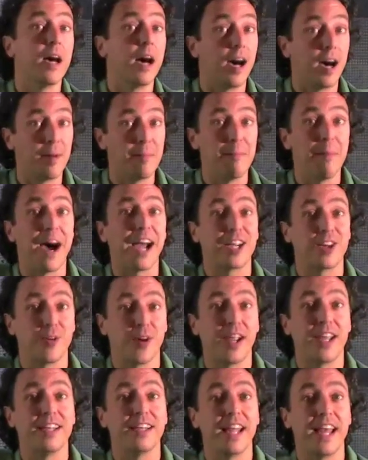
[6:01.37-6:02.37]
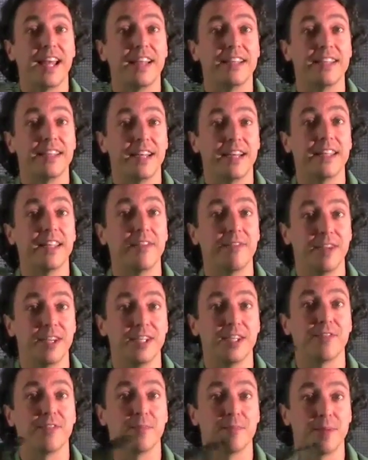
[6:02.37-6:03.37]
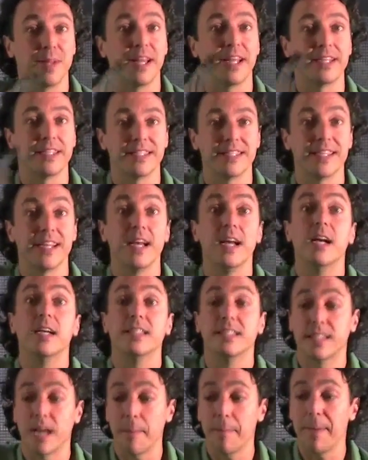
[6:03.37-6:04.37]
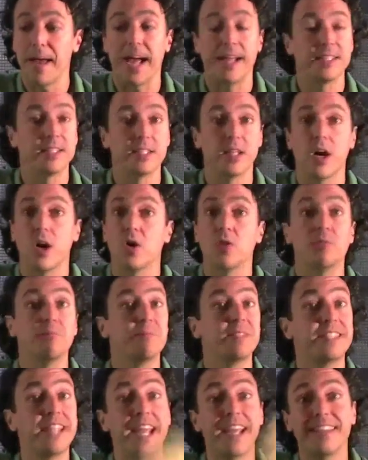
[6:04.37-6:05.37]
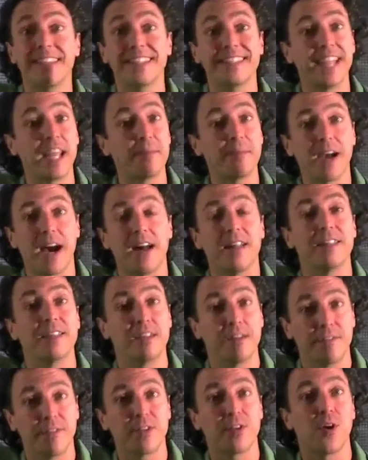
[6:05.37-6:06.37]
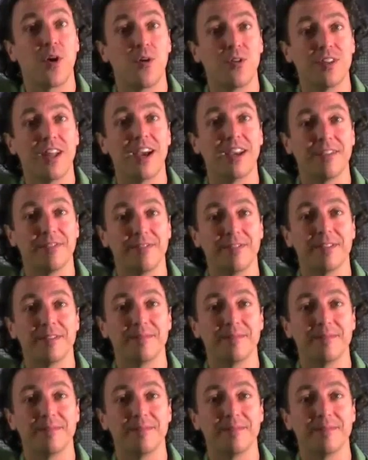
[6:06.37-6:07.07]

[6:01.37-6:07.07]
migrate and live in a different place. Some bats, though, stay in the same colony for their whole life.